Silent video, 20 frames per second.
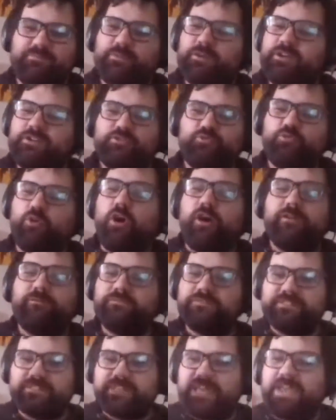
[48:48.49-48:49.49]
Drive
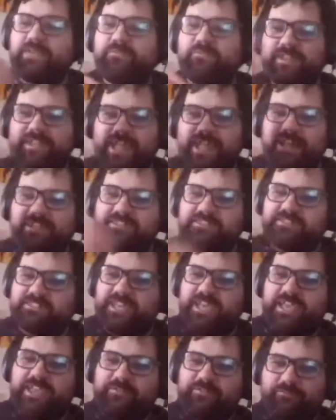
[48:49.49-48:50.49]
safely,
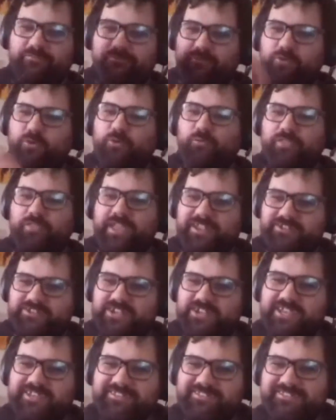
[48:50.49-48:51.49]
unsafe, all that
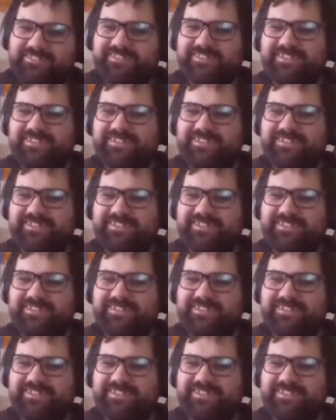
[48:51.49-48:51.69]
jazz.